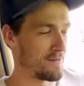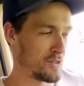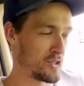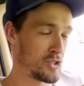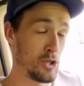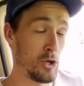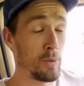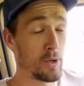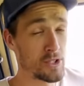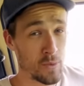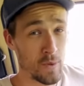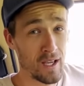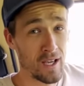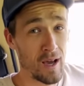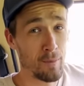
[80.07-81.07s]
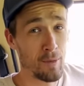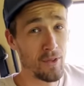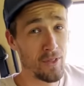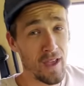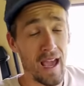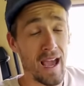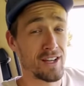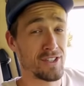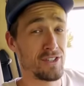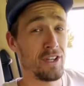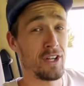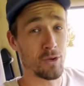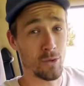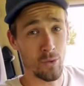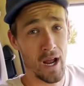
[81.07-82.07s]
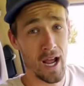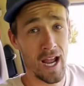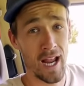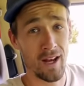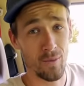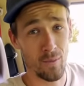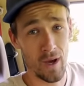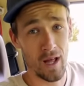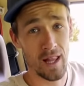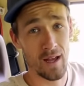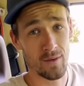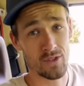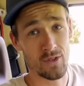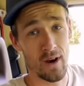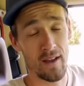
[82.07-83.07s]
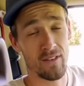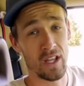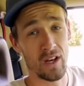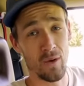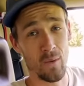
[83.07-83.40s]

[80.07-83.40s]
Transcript: Super sweet couple. They actually cried while I was driving it